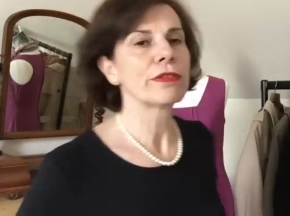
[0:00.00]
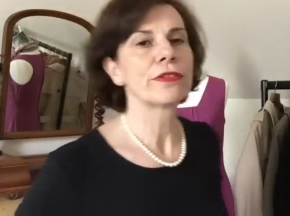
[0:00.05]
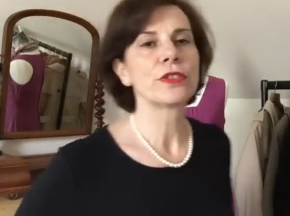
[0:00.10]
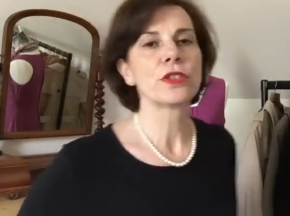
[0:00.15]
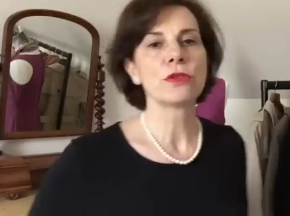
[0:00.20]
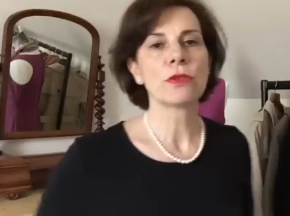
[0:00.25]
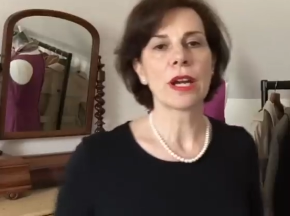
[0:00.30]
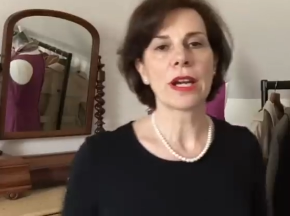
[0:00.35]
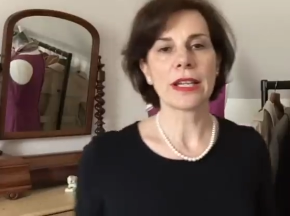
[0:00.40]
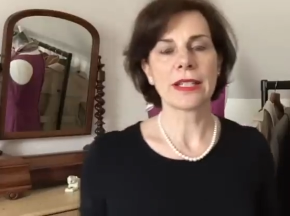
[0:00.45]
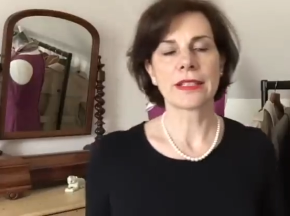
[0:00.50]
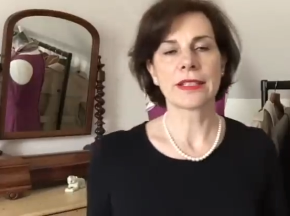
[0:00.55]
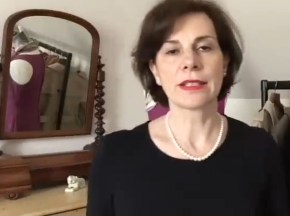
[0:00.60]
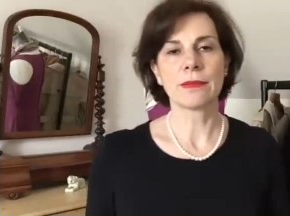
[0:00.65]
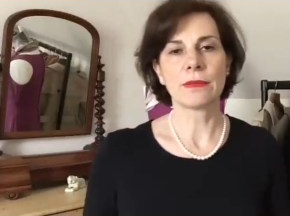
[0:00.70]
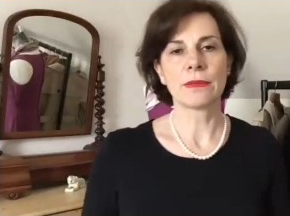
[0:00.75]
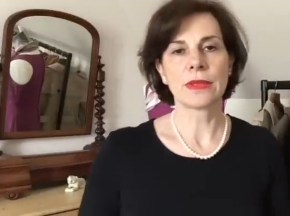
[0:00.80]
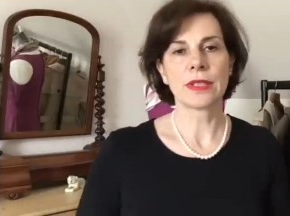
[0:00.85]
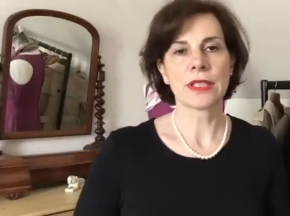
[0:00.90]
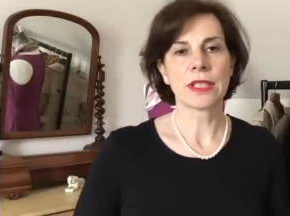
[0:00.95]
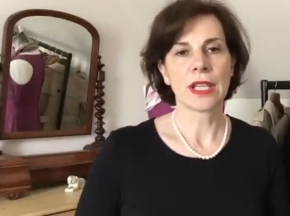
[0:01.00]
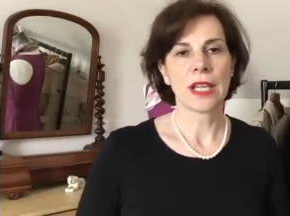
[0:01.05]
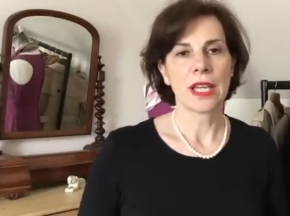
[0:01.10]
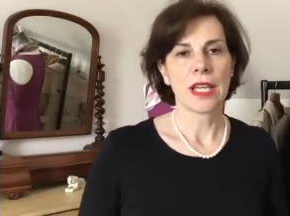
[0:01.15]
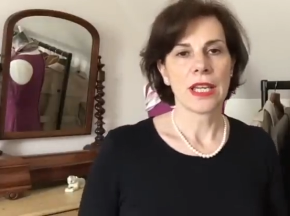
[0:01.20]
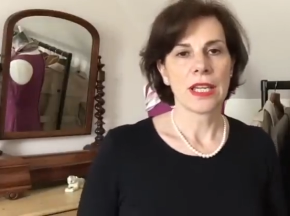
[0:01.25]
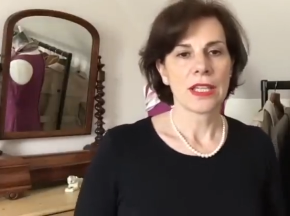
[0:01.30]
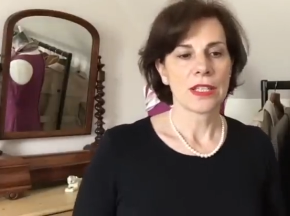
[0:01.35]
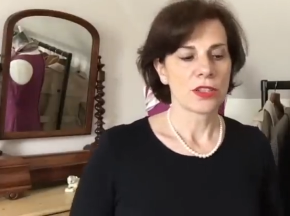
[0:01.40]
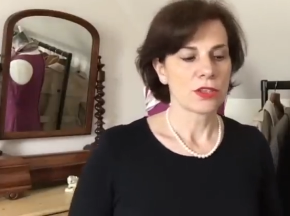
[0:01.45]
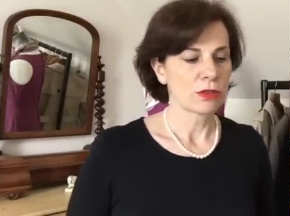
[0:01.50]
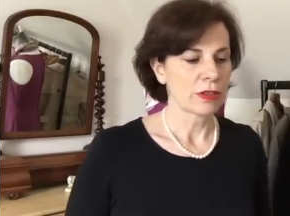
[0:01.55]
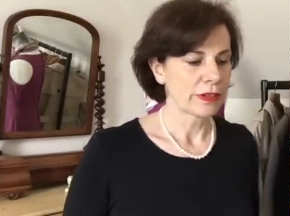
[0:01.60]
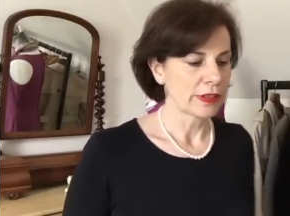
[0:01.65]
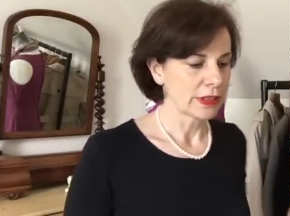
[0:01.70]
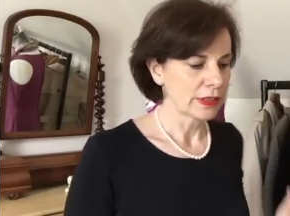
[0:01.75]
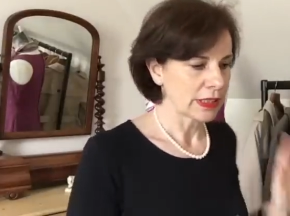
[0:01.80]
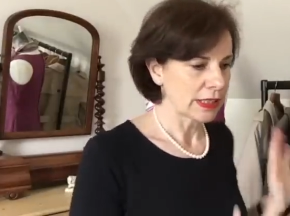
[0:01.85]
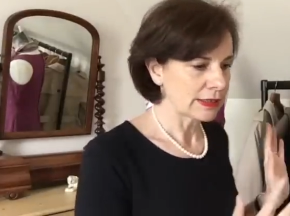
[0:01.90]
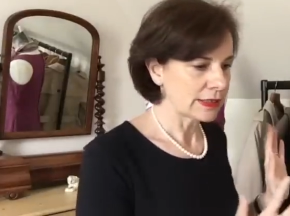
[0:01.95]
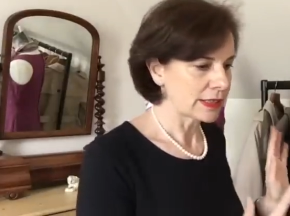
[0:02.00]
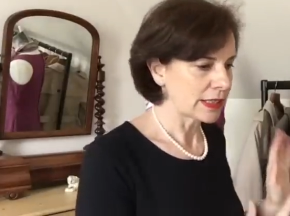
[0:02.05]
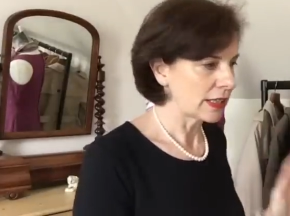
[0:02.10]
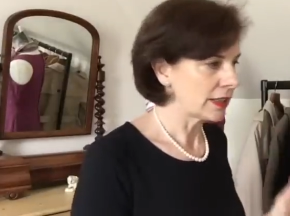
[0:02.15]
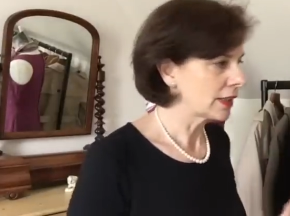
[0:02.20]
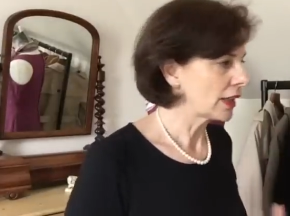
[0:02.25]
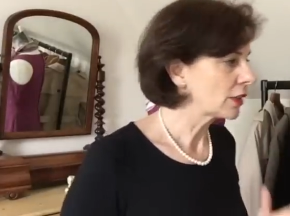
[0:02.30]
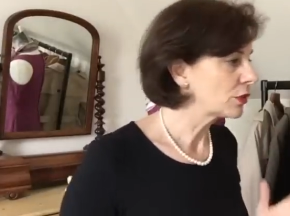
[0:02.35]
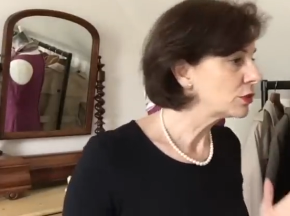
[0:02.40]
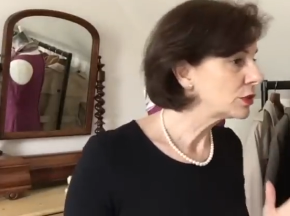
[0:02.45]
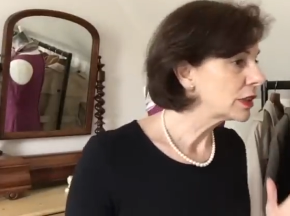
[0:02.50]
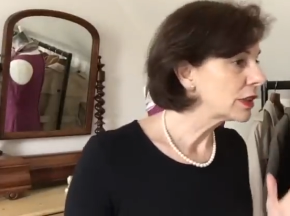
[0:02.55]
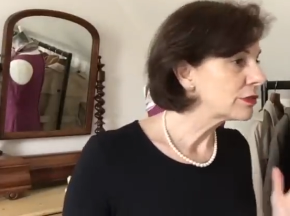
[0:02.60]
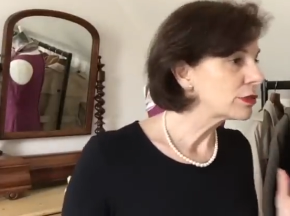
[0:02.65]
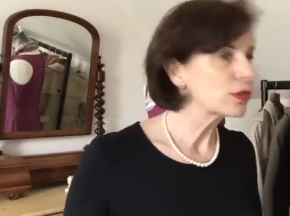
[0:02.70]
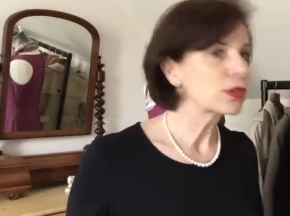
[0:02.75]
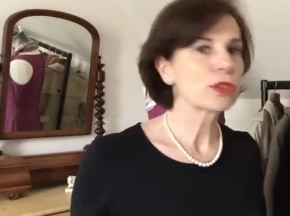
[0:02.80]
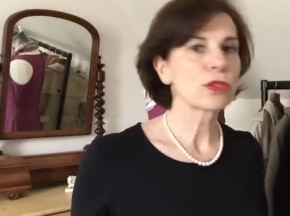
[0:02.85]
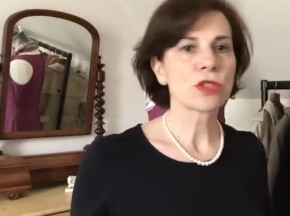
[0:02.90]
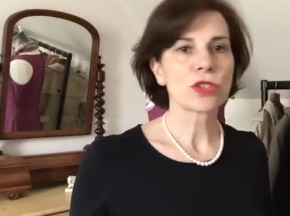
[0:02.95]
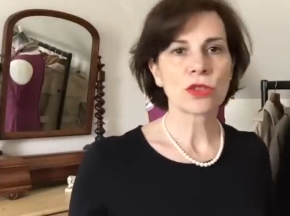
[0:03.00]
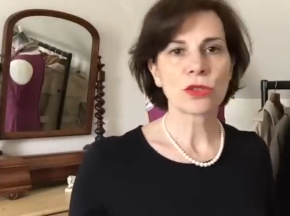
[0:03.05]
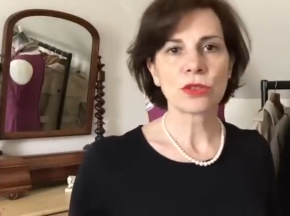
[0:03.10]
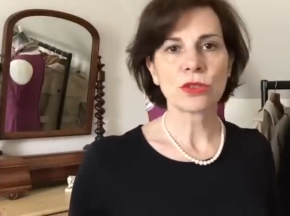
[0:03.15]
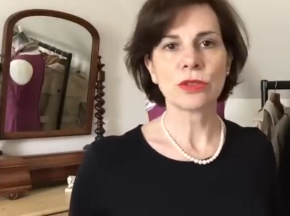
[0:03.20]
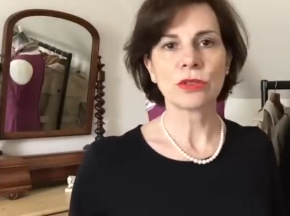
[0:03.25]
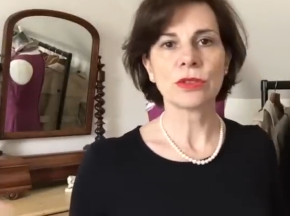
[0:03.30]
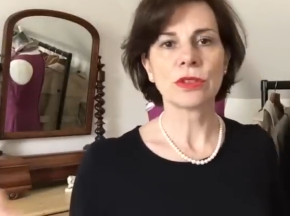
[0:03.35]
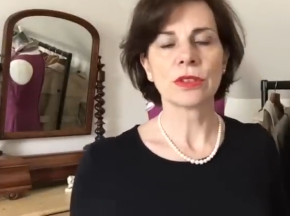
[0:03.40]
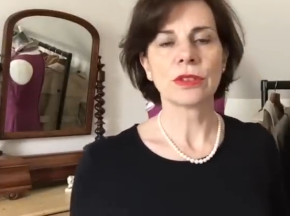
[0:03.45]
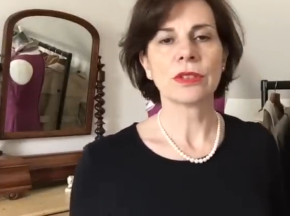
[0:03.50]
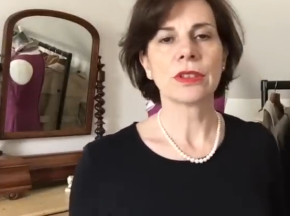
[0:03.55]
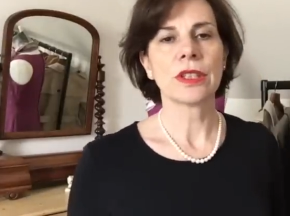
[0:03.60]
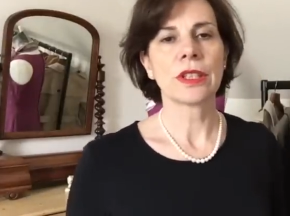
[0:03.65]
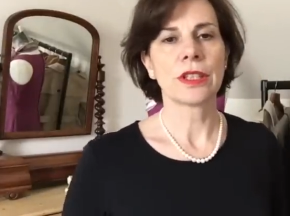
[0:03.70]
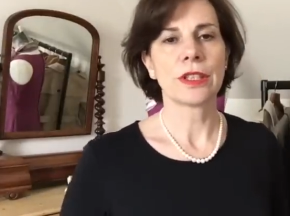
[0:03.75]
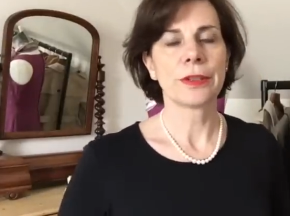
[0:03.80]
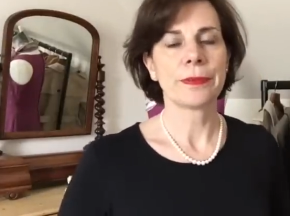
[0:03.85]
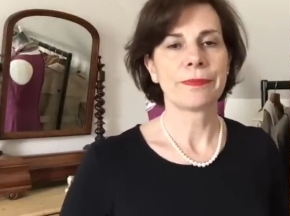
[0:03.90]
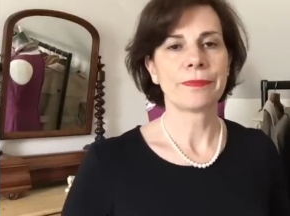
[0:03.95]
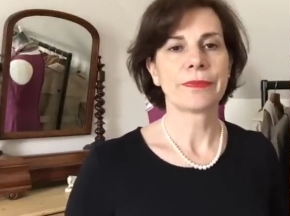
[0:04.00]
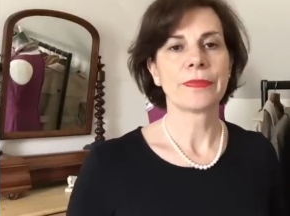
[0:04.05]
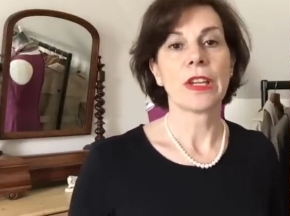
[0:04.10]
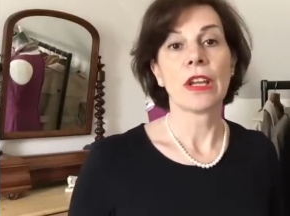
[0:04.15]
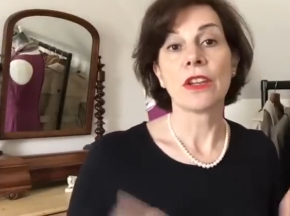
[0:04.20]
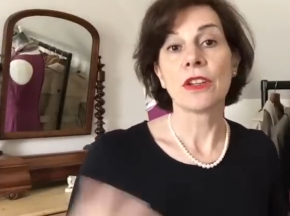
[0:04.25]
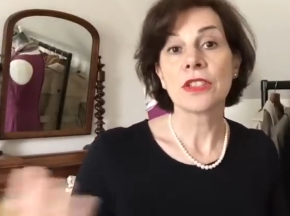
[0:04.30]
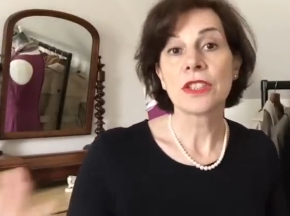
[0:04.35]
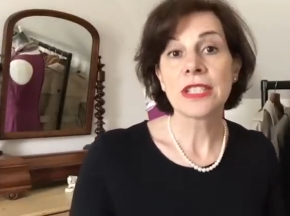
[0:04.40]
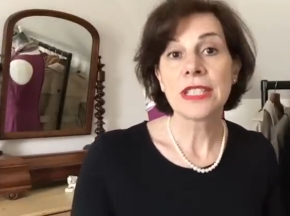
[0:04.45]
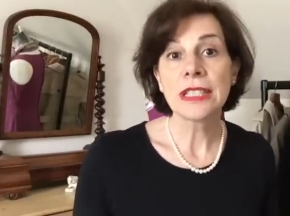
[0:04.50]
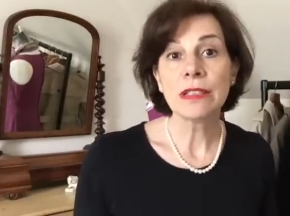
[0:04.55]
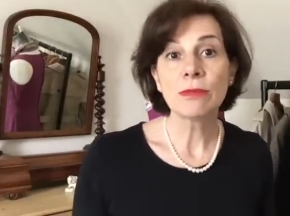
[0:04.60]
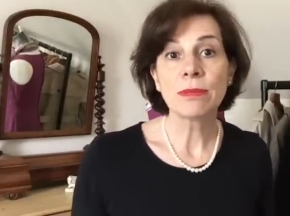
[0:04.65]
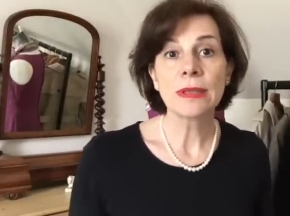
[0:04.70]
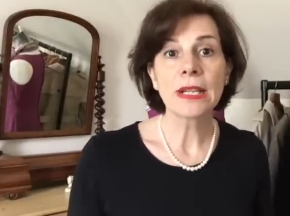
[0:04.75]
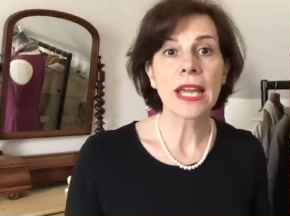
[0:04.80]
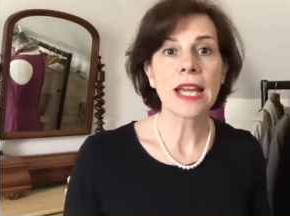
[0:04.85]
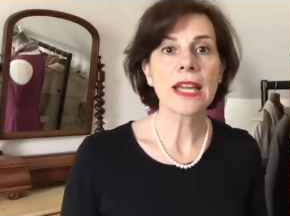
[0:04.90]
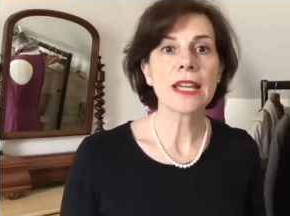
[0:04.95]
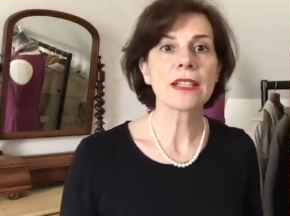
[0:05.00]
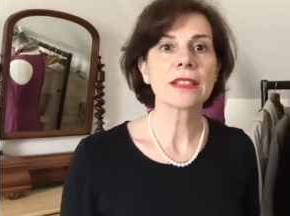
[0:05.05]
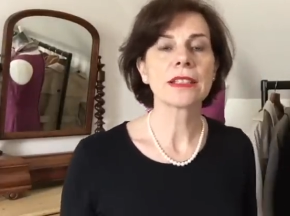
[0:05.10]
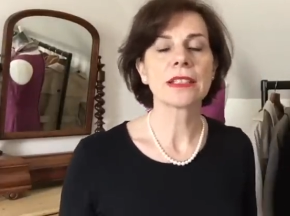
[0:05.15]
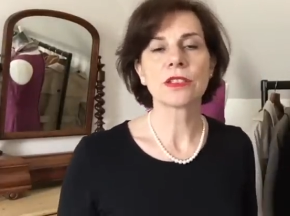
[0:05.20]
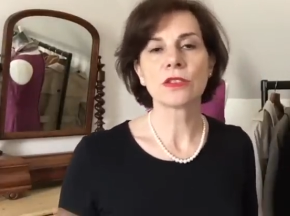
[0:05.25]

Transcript: few items. So I think that 10, I could have also showed you, you know, um, a silk blouse.